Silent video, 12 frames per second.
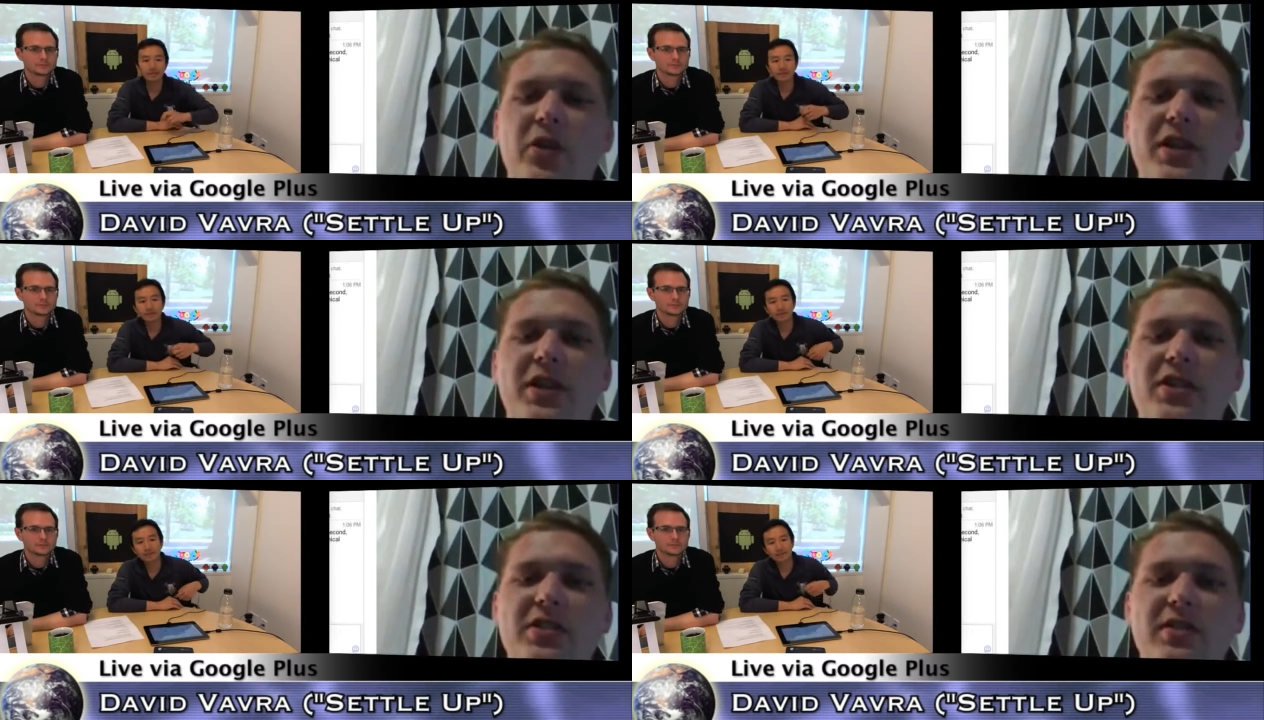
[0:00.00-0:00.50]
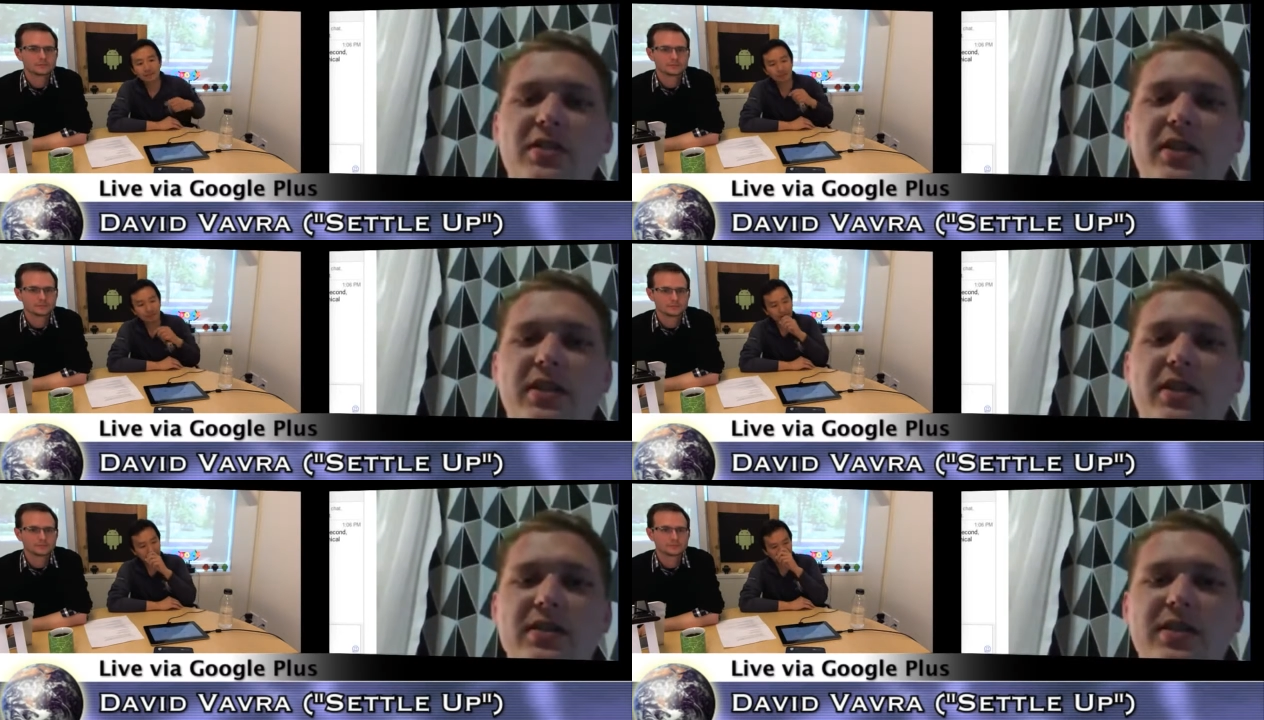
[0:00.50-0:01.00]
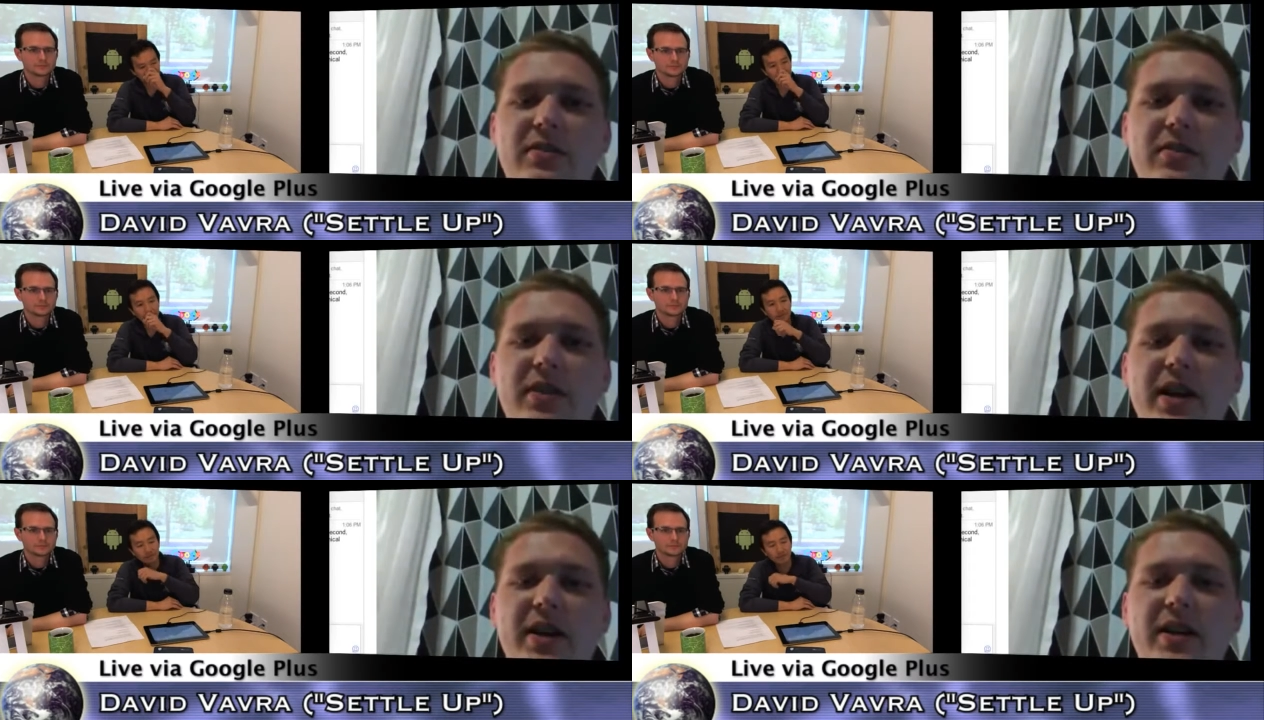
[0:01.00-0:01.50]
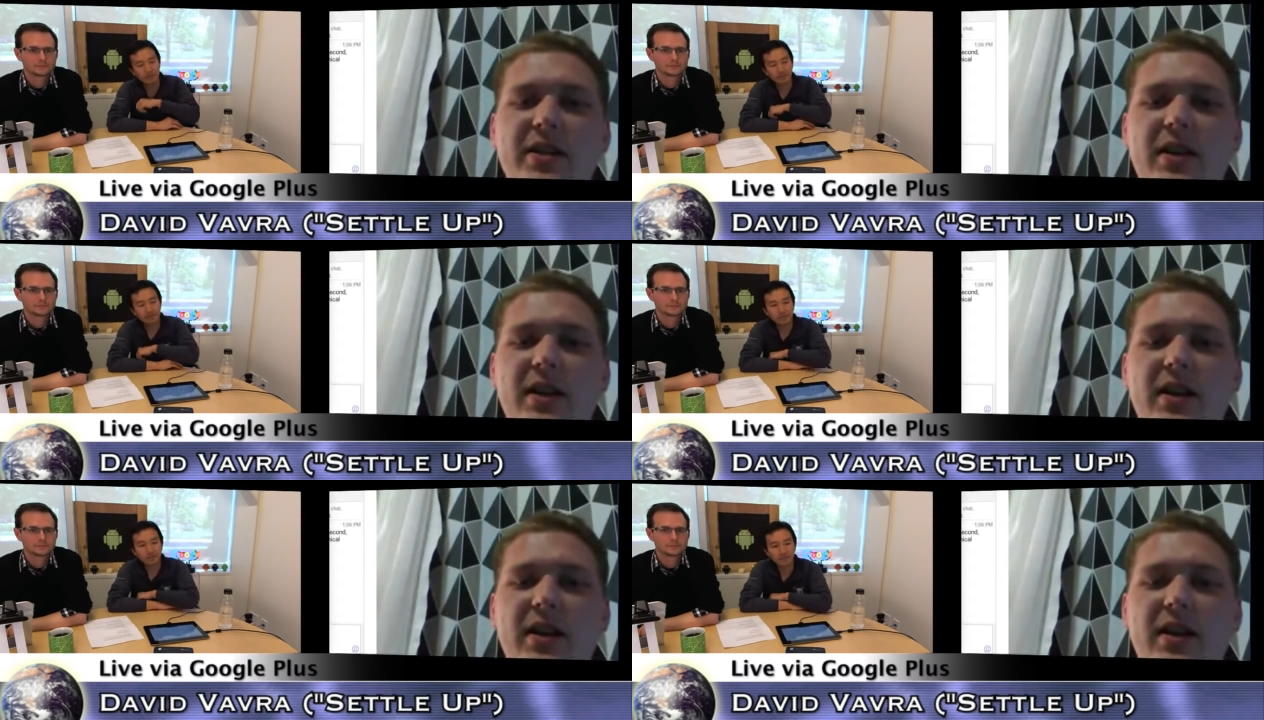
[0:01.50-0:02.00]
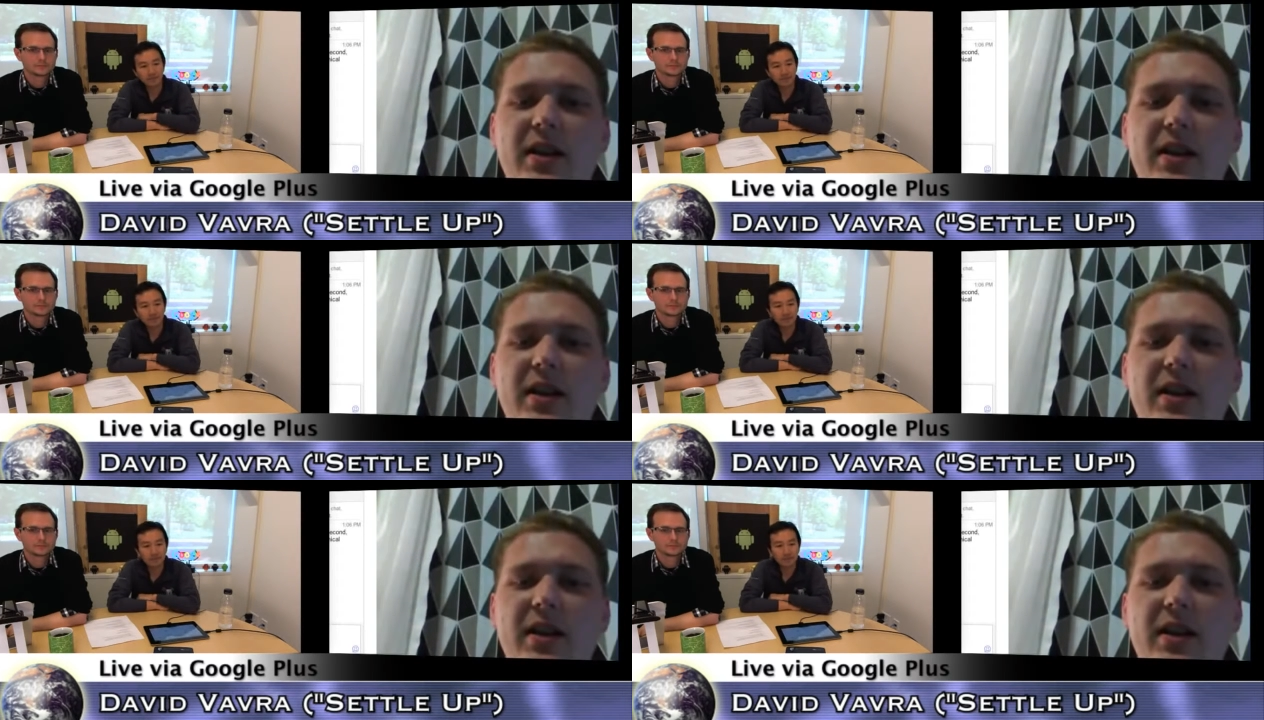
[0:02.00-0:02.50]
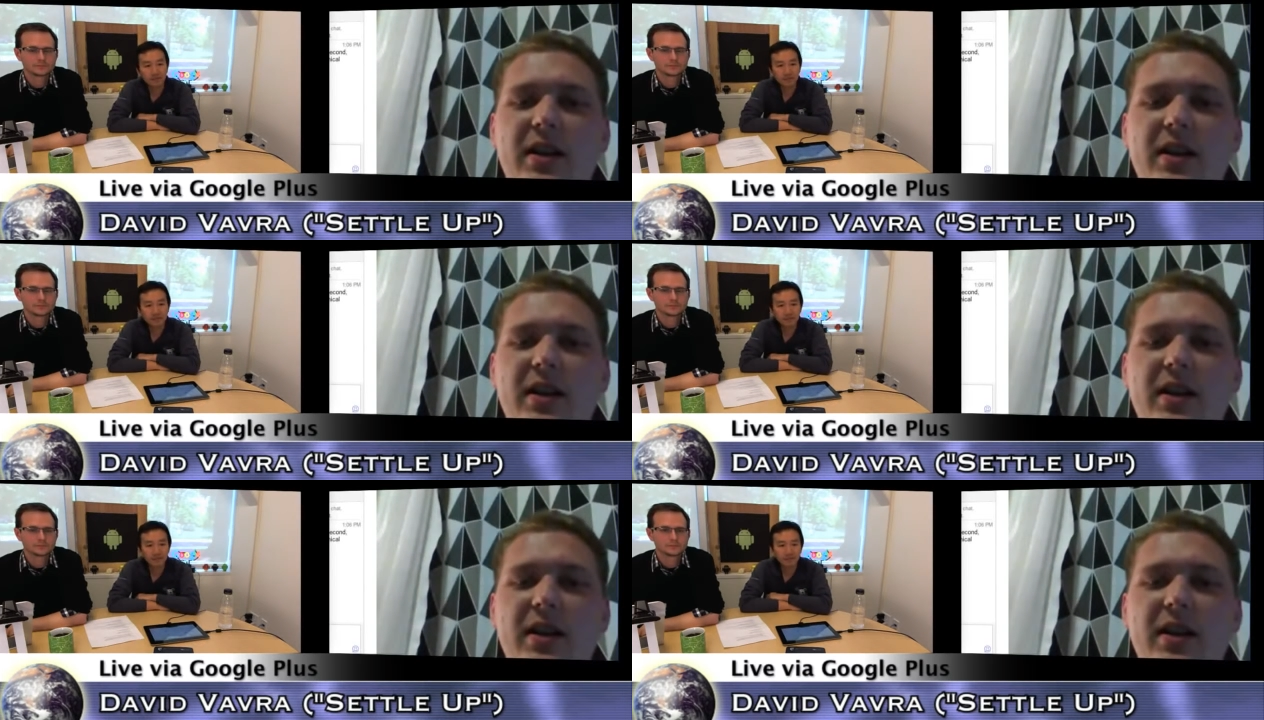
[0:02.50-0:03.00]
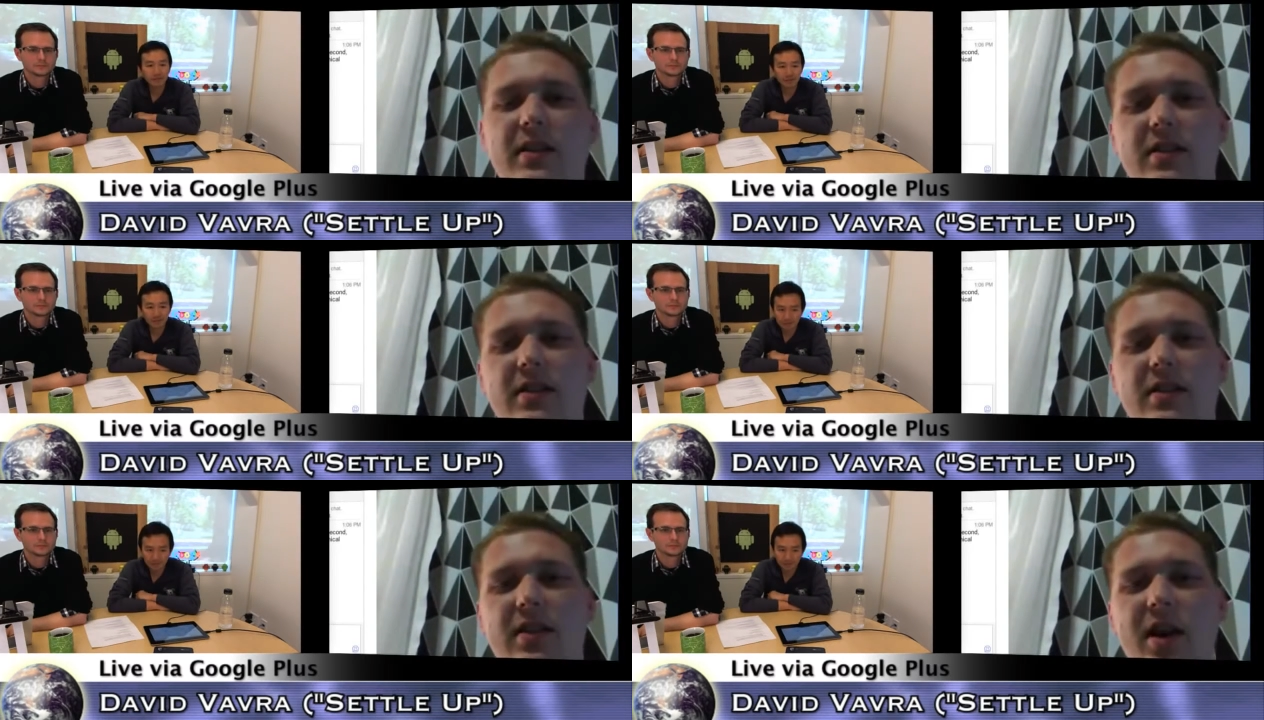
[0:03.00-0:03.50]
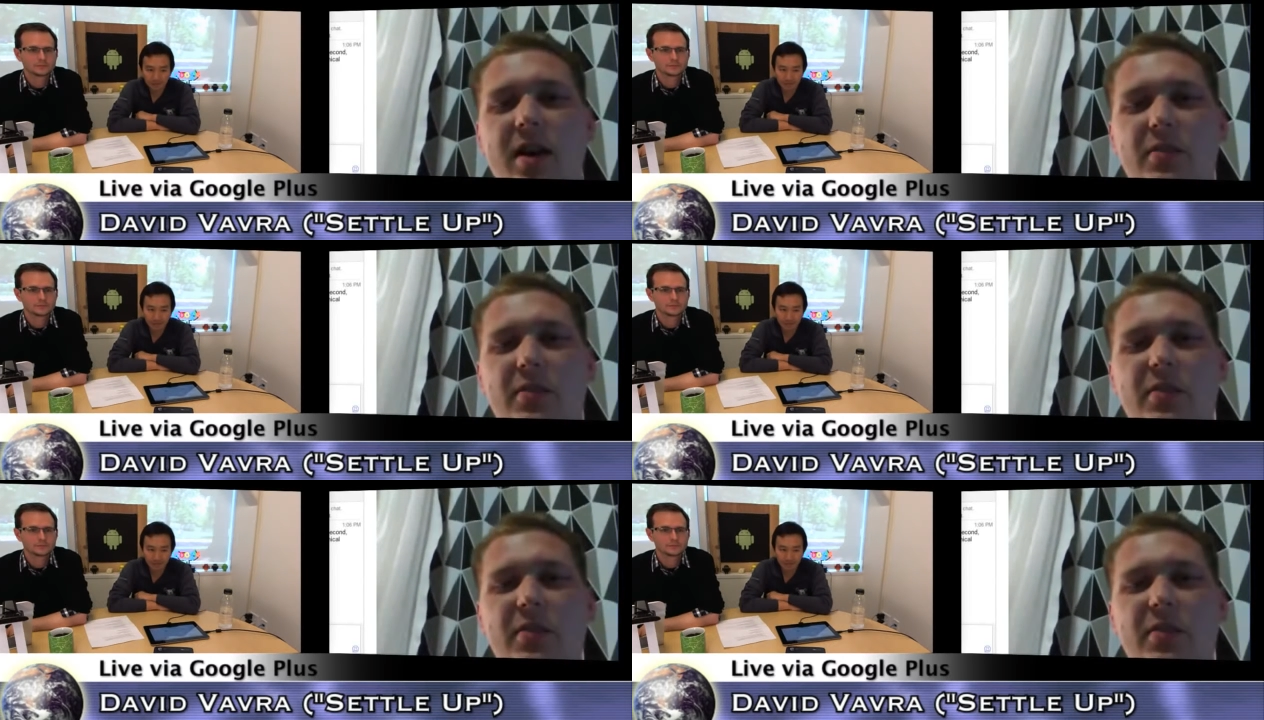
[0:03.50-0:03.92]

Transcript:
Speaker 1: and stuff like that. And at the end, the app calculates